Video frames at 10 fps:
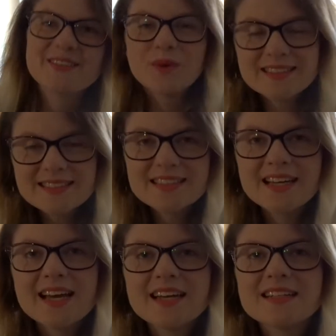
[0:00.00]
Once
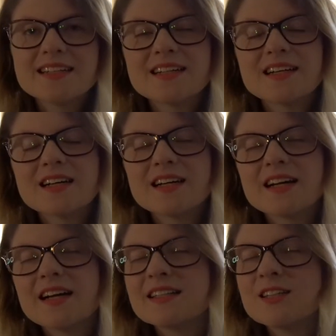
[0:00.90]
again,
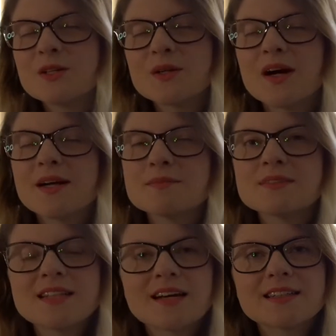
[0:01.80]
I know I'm
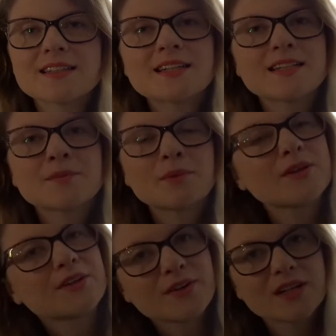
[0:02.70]
sounding like a
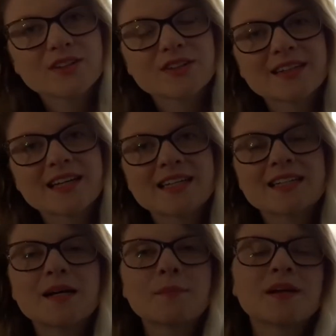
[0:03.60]
broken record again,